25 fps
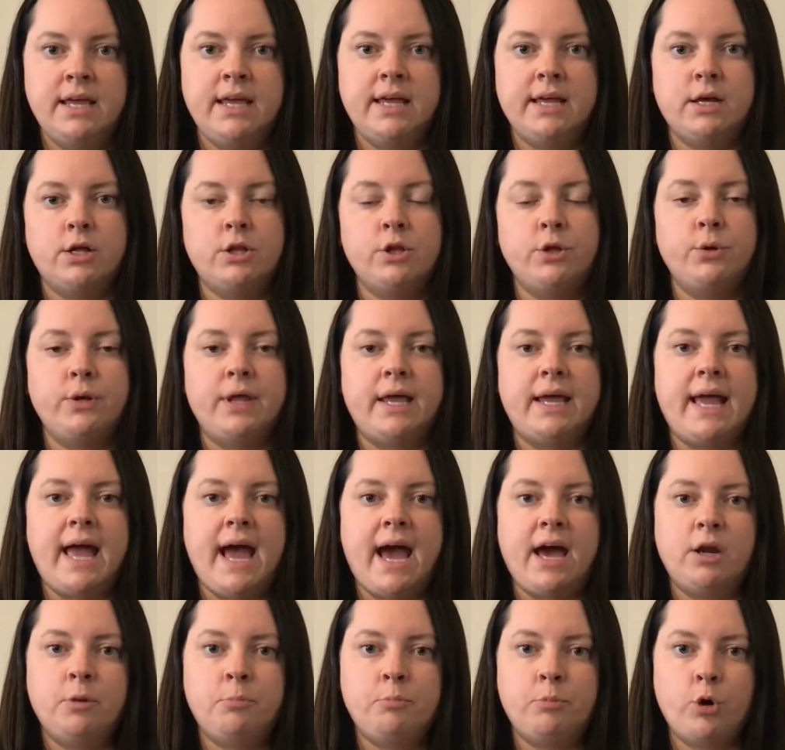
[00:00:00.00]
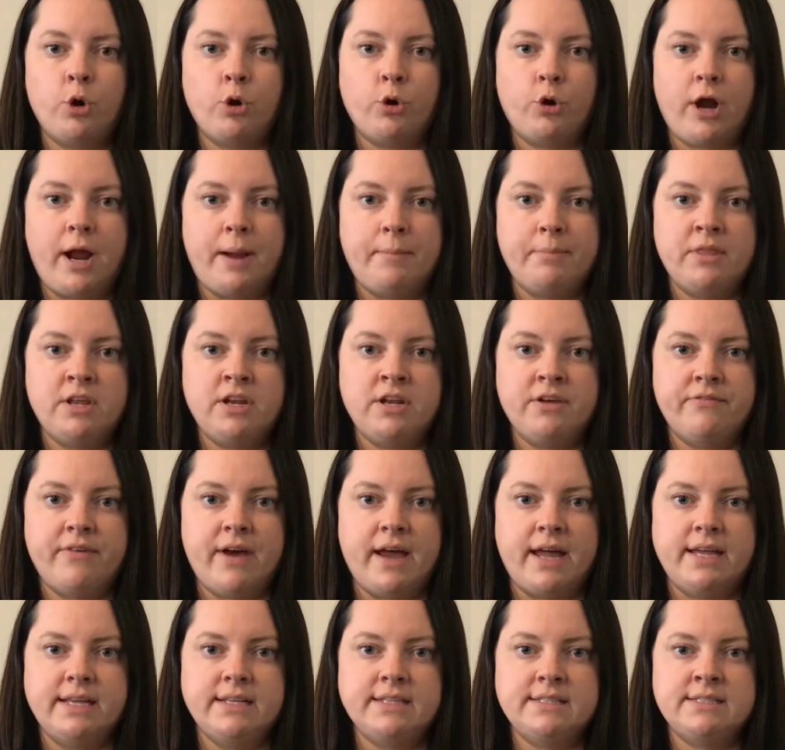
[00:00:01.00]
including how to program the
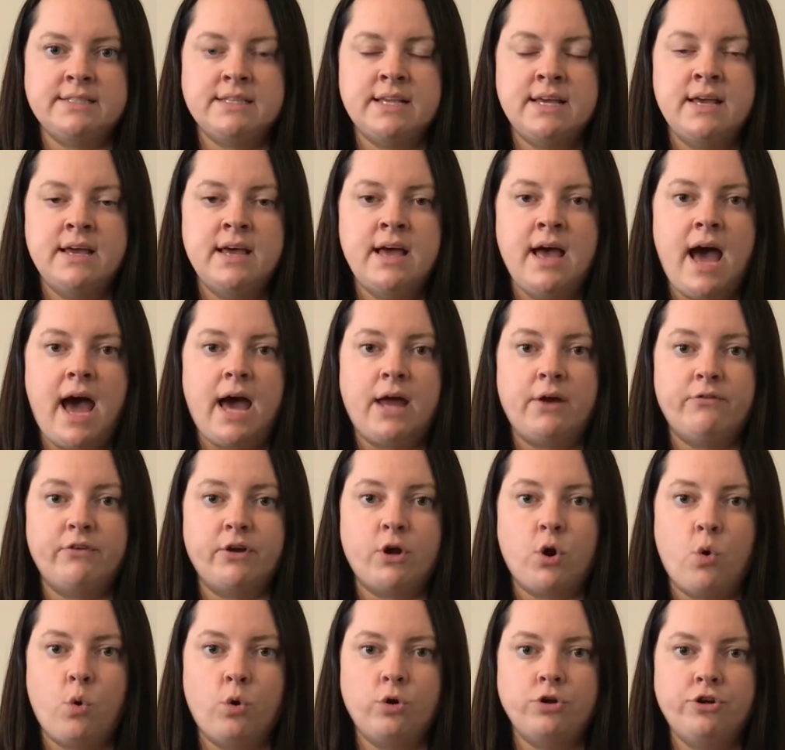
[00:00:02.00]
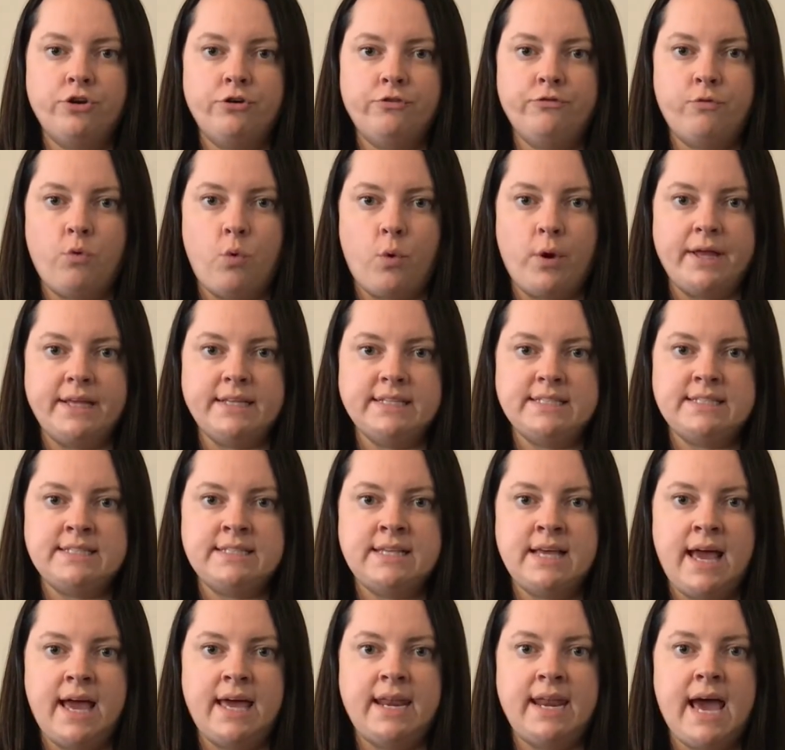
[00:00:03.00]
device, how to record your voice,
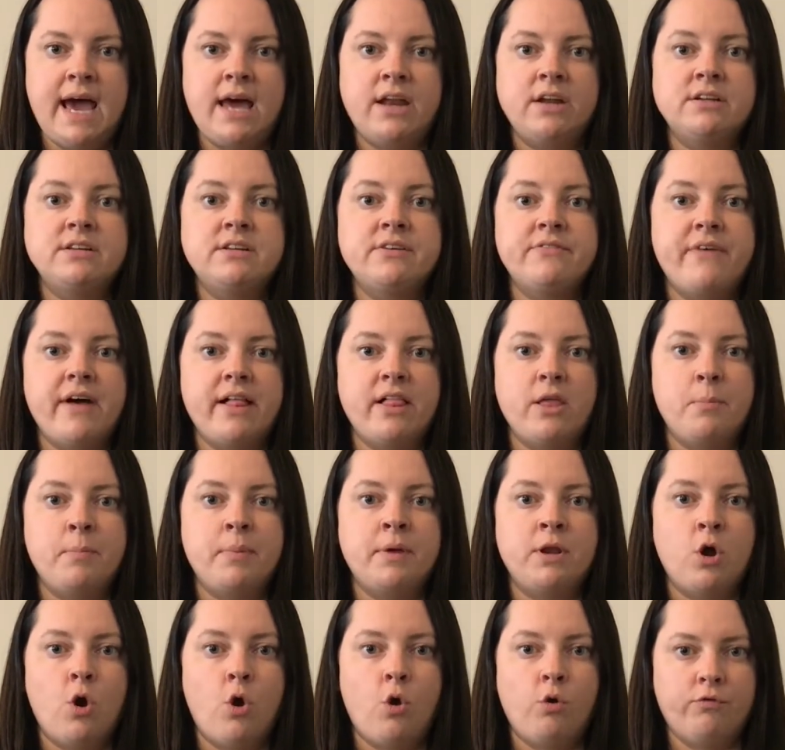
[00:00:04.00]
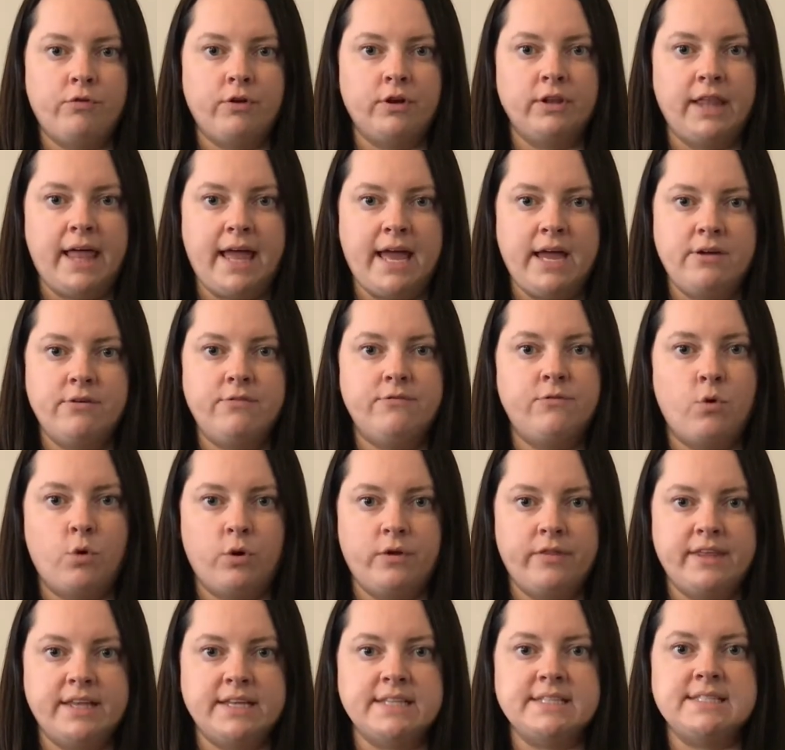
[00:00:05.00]
and how to develop an overlay
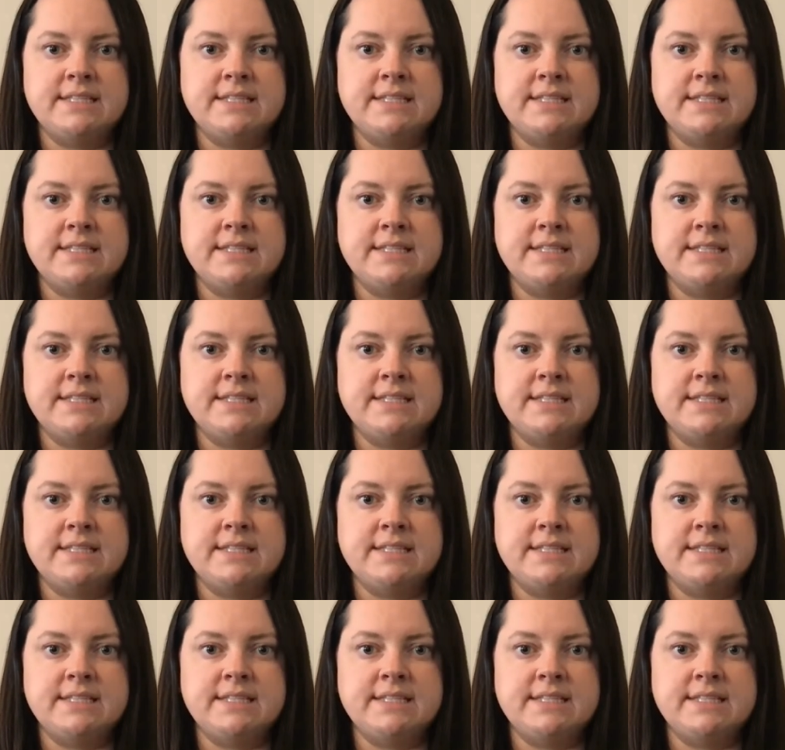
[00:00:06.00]
for this